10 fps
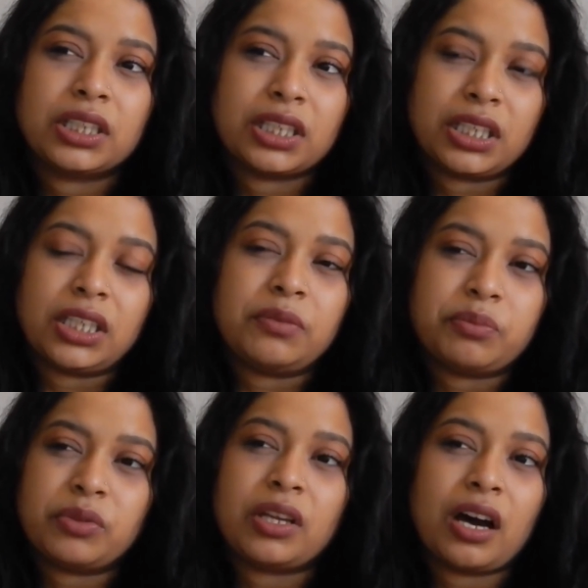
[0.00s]

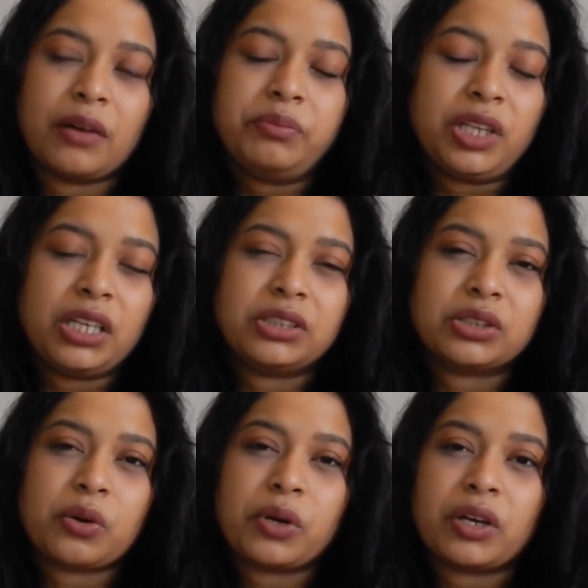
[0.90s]
keep the
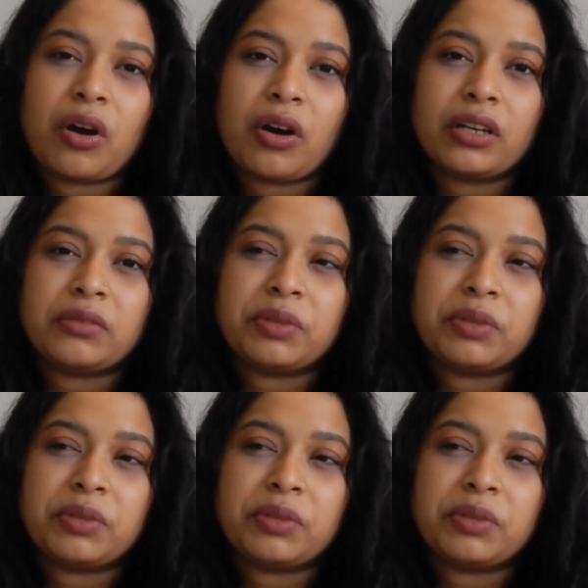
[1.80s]
updates going on,